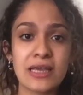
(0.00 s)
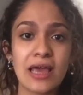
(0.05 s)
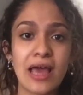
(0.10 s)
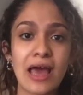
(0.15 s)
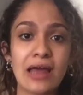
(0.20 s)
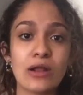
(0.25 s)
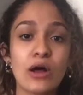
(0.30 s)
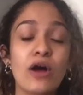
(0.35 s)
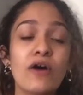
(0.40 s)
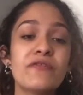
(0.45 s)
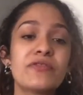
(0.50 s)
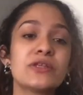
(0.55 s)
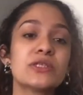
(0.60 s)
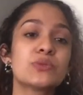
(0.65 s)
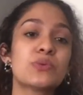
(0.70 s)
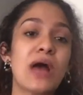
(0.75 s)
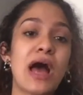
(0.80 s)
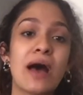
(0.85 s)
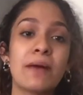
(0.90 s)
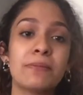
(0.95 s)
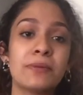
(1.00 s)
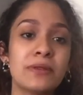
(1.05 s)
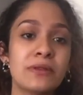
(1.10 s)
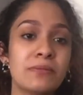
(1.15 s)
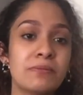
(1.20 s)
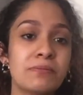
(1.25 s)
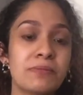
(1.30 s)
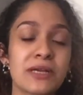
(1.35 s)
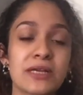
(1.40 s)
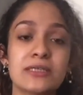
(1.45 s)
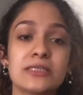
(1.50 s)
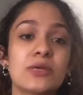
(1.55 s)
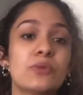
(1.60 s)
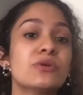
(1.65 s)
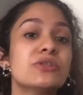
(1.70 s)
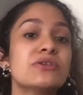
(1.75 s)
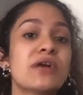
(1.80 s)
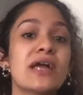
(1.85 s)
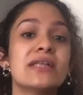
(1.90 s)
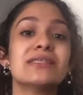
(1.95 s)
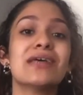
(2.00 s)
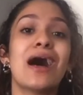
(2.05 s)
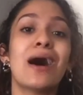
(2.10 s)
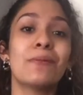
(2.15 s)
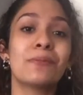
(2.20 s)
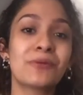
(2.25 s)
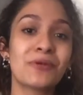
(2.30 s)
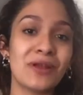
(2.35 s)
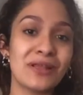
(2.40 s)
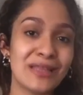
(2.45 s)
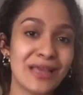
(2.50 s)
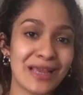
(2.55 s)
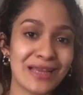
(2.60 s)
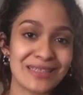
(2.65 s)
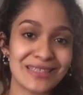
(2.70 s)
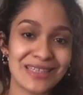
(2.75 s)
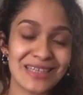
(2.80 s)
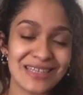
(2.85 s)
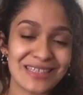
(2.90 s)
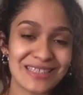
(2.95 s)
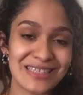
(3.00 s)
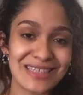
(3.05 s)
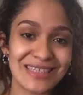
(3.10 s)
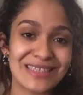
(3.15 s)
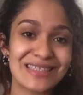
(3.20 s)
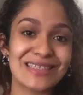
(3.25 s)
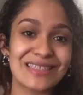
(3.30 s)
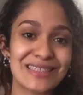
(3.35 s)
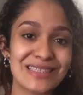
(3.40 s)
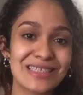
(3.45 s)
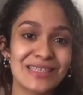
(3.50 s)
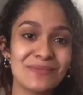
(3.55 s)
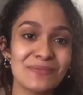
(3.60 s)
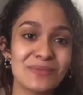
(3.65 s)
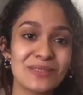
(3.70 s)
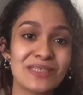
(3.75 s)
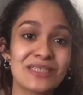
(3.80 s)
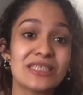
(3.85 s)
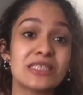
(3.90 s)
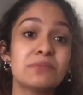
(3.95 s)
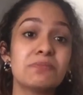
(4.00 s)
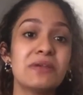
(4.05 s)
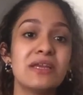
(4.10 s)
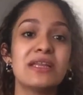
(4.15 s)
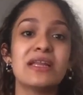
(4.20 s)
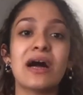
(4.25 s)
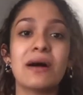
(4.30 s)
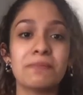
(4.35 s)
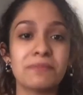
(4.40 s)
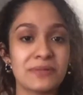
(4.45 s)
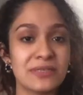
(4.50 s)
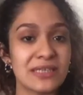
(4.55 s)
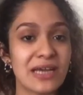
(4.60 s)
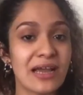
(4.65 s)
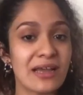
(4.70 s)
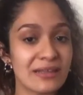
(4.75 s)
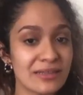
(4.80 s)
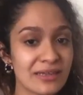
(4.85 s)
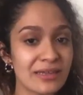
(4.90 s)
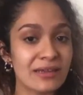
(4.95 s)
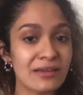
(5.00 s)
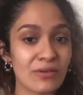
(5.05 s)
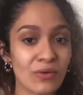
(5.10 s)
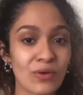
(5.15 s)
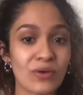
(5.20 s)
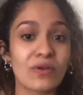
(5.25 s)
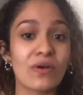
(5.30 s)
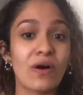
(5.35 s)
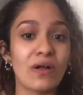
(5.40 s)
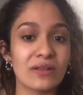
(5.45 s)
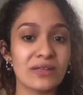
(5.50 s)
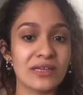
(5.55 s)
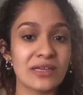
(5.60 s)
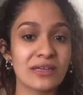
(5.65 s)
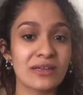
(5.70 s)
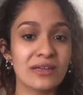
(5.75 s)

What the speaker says: And all of this happened because they were trying to upgrade the AT&T systems to speed up dialing or calling.